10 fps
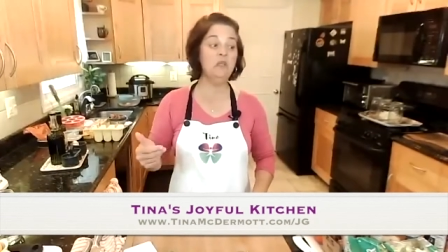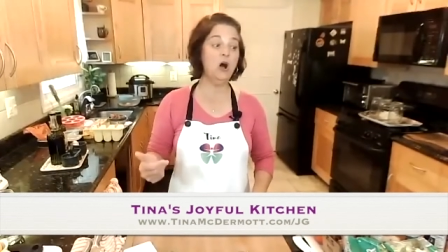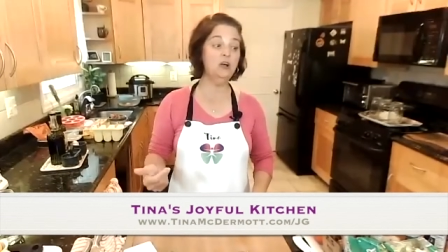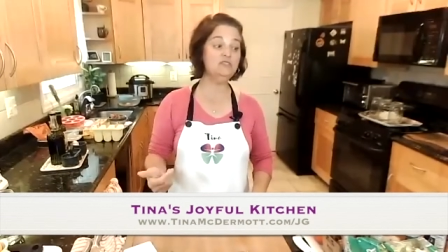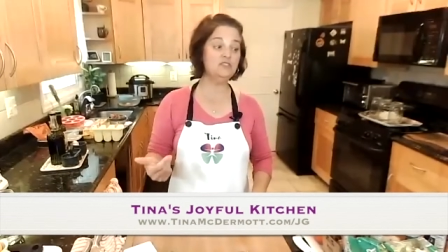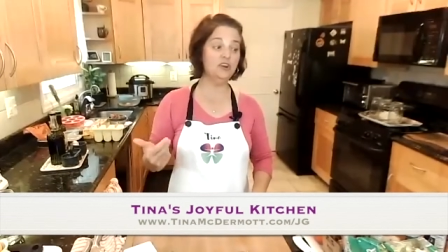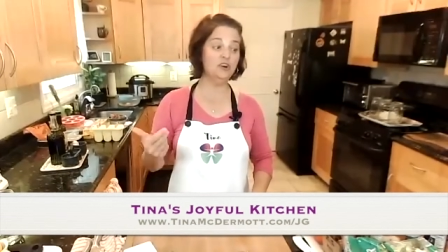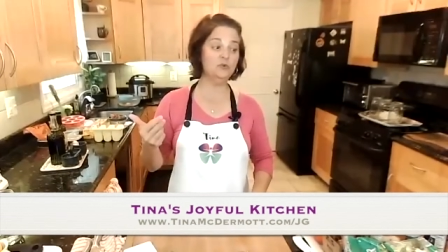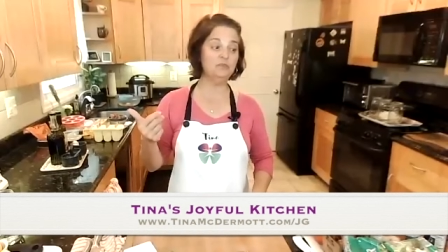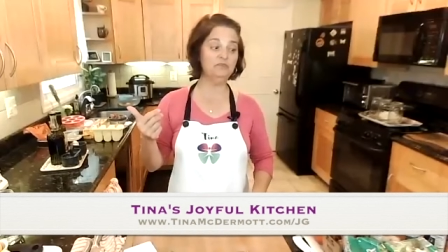
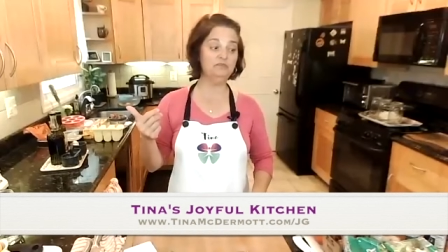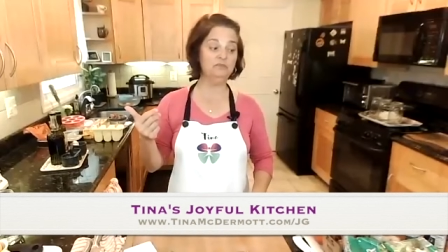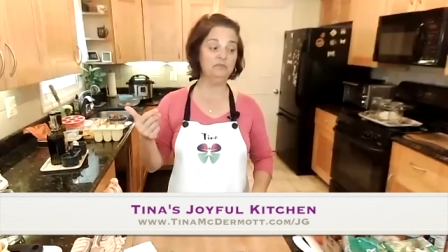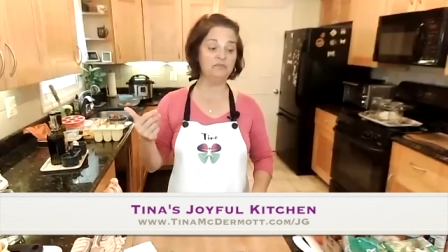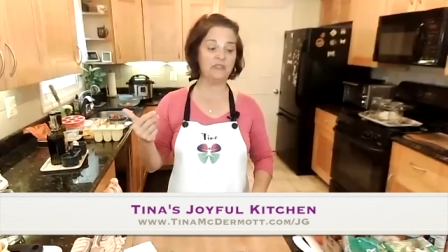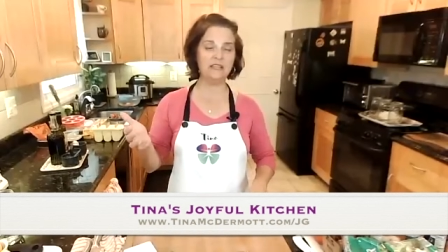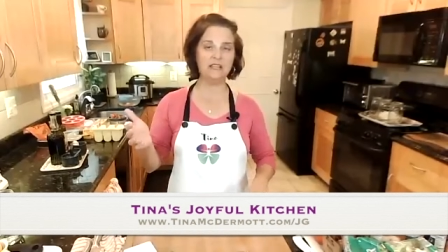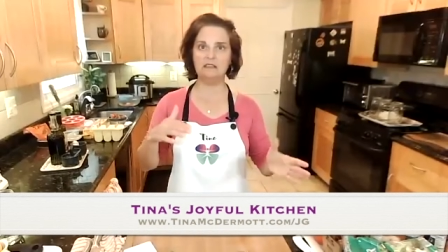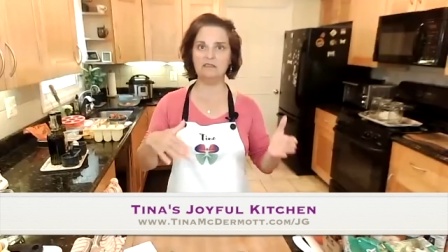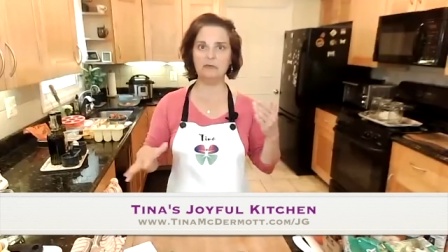Also, any
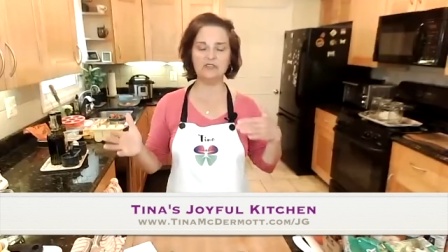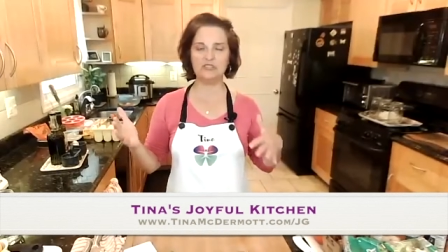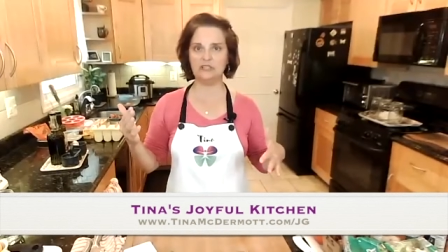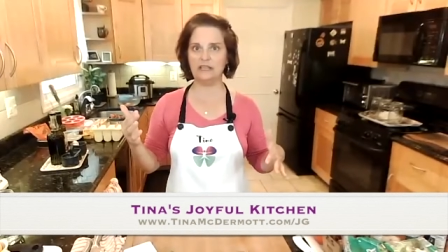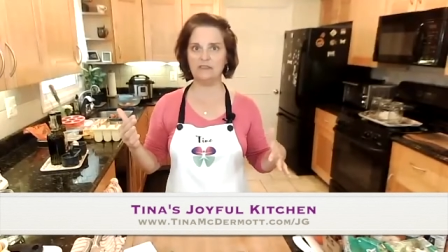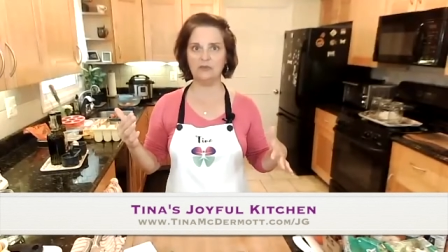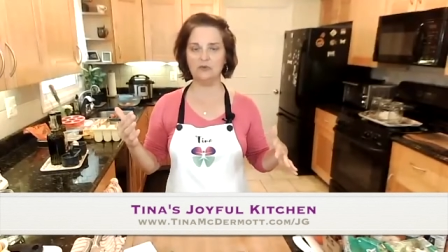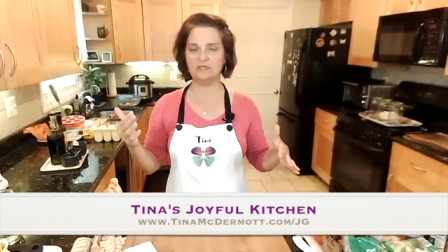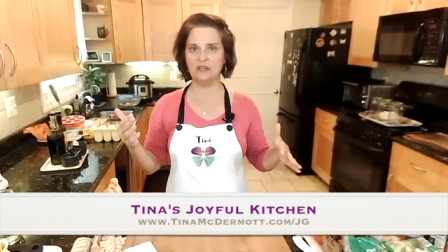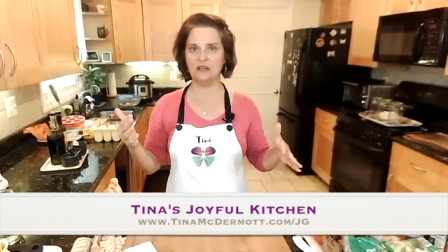of the information that I give you
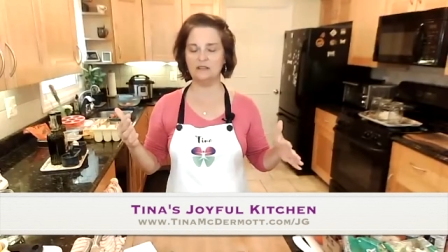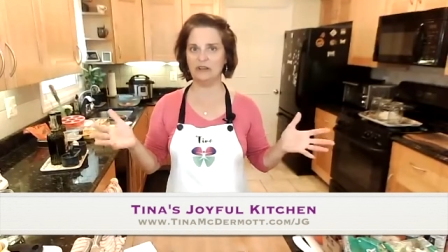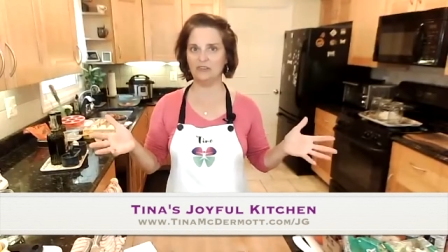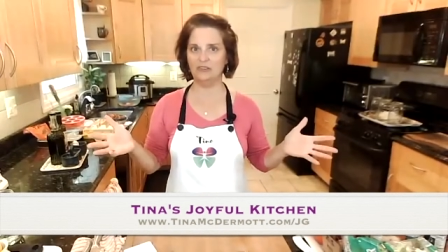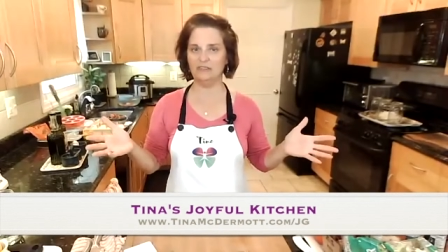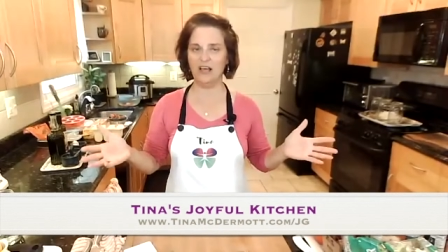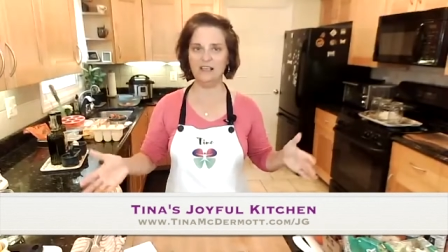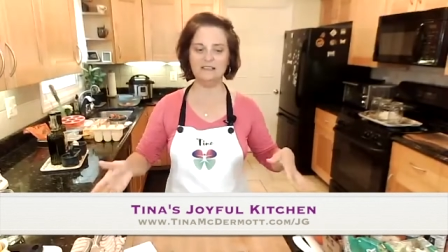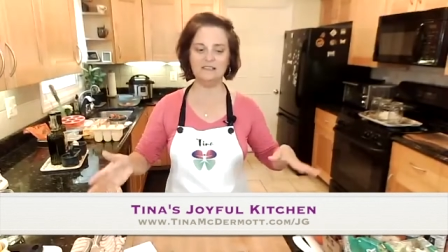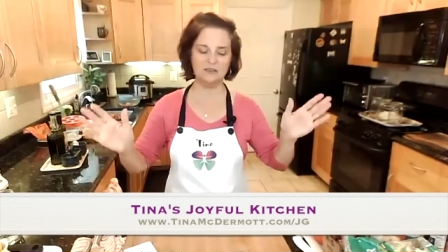is not medical
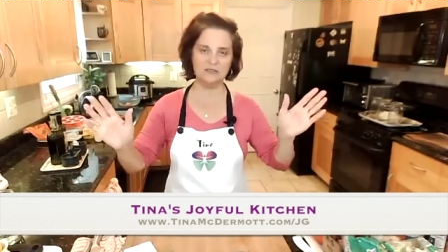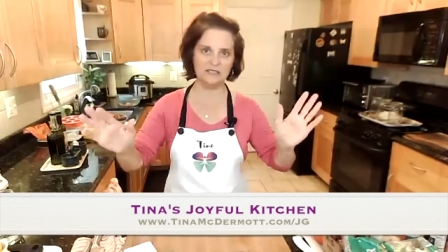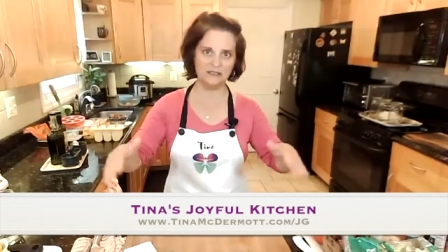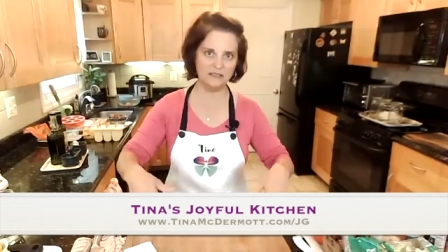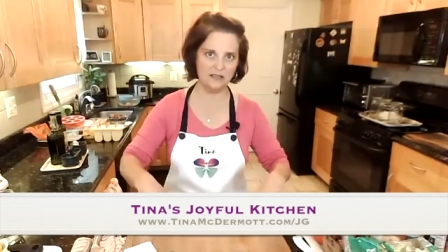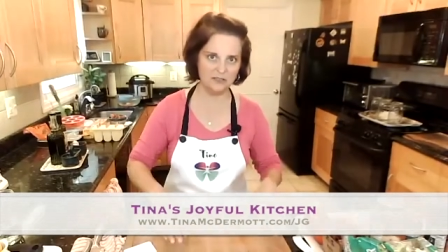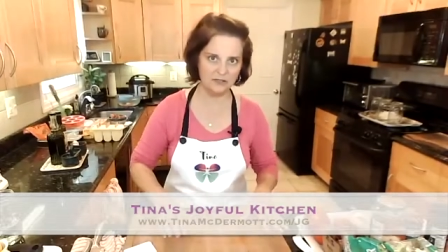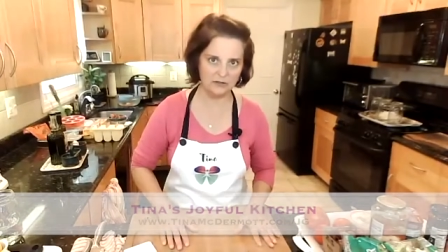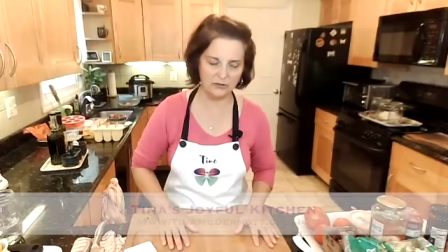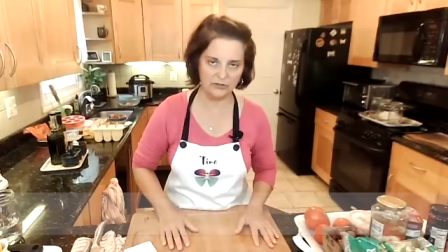advice. Go seek a
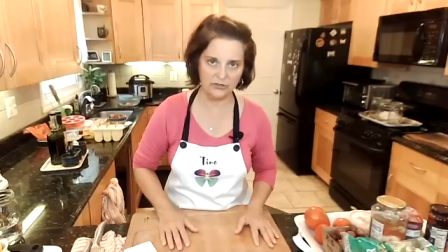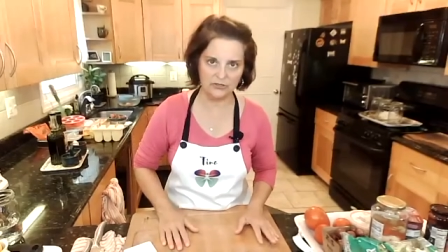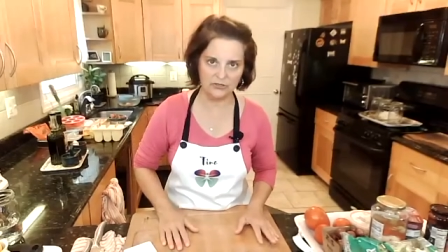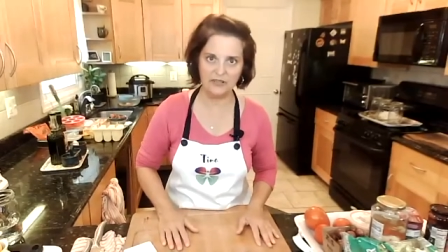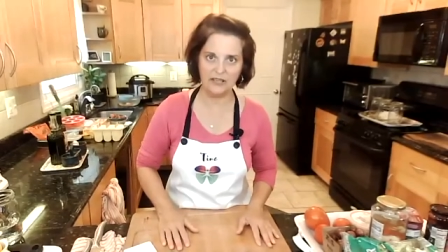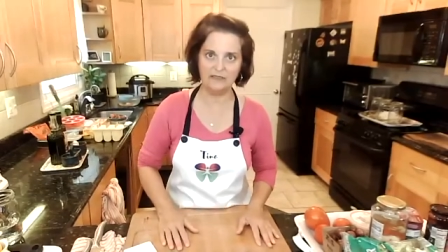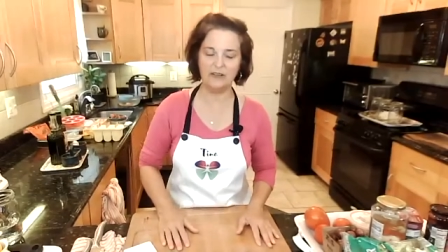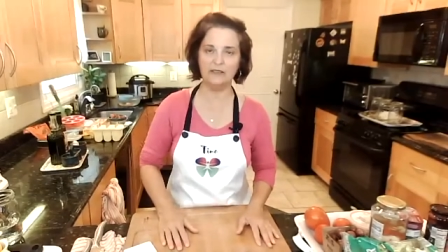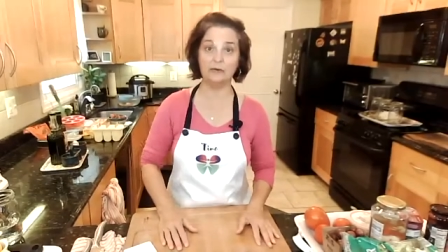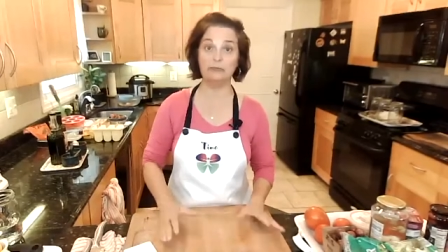doctor or a nurse if you have
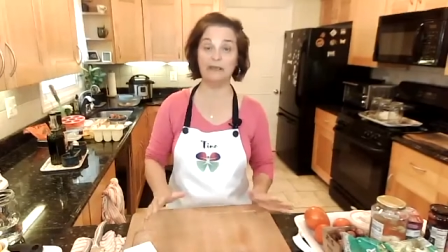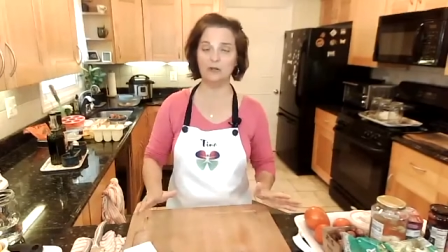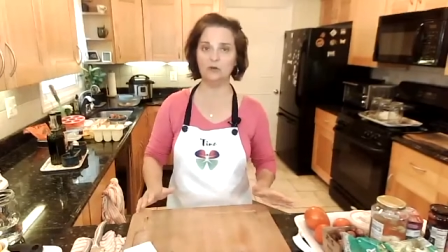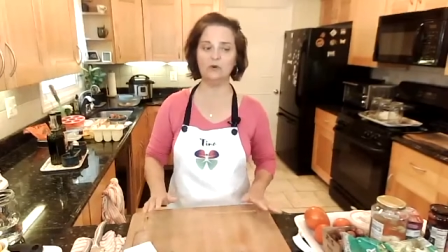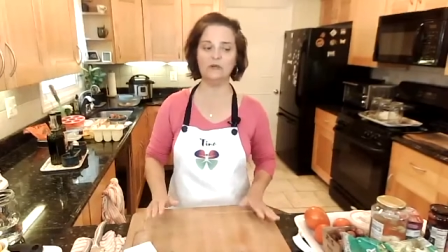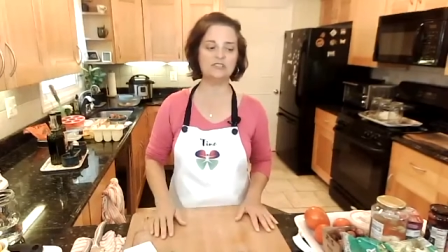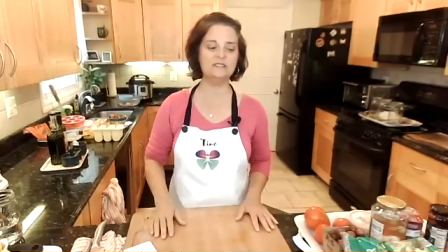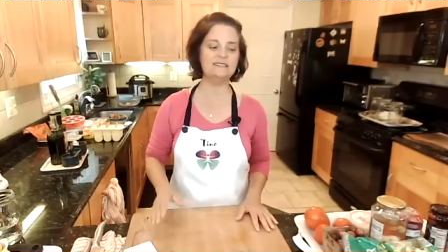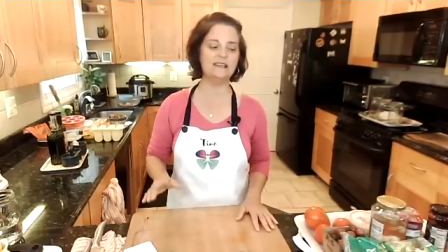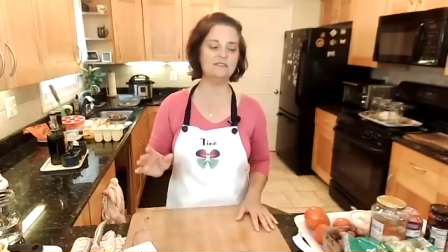other medical
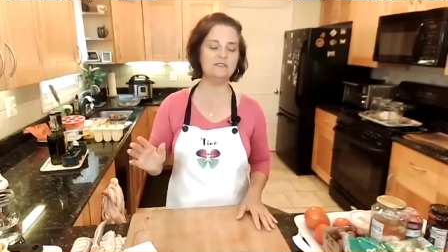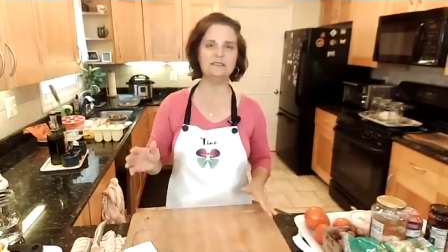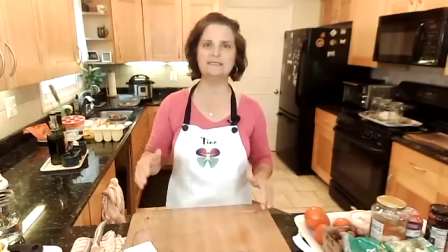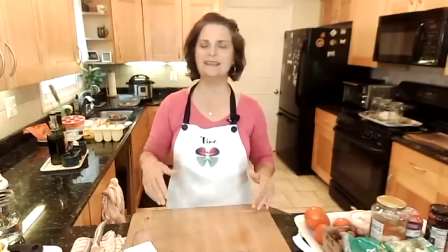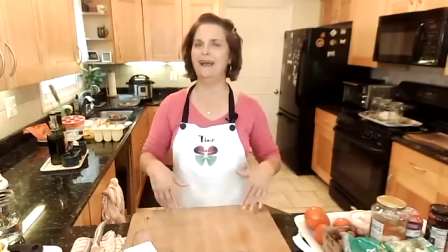questions after this.